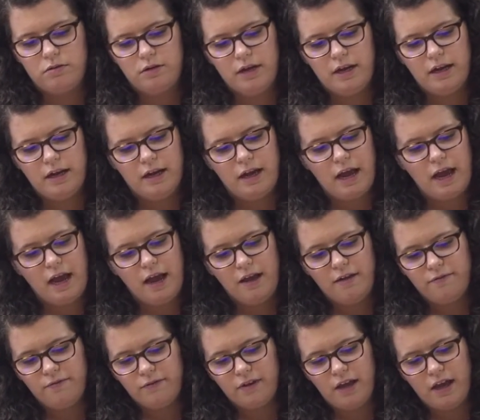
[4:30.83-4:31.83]
And
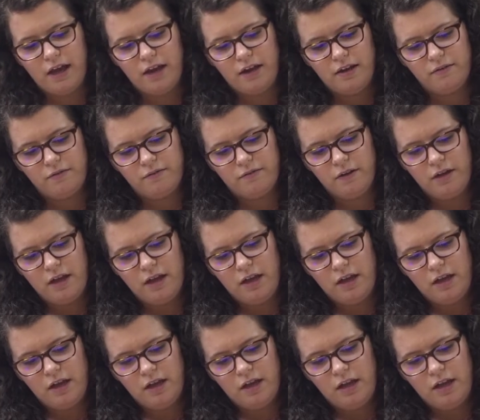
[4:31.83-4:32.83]
I've kind
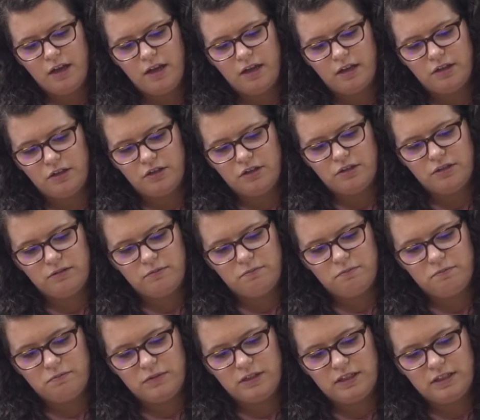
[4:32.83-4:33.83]
of just
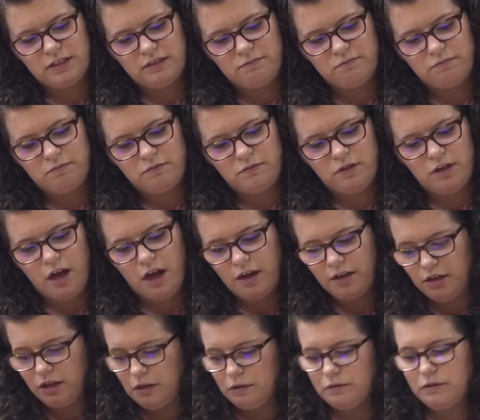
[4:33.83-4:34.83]

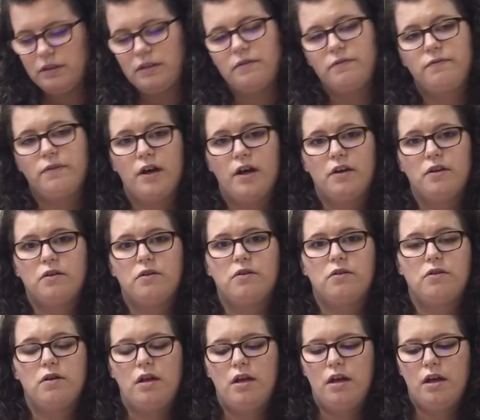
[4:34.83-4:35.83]
not used the
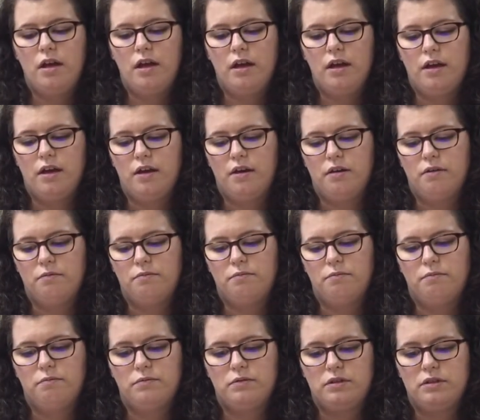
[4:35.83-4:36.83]
funnel
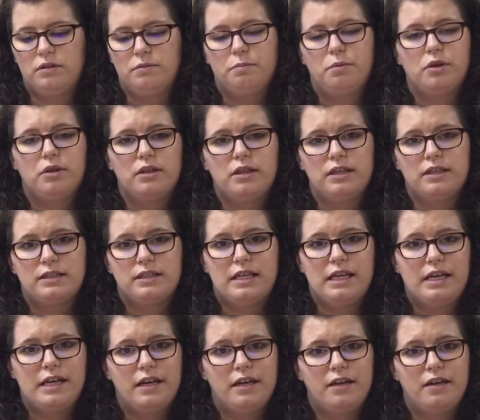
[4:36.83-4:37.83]
to put this
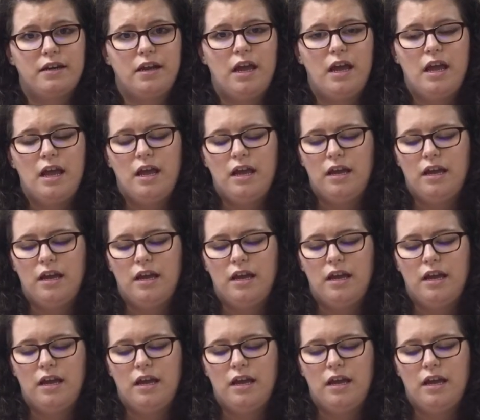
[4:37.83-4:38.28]
in.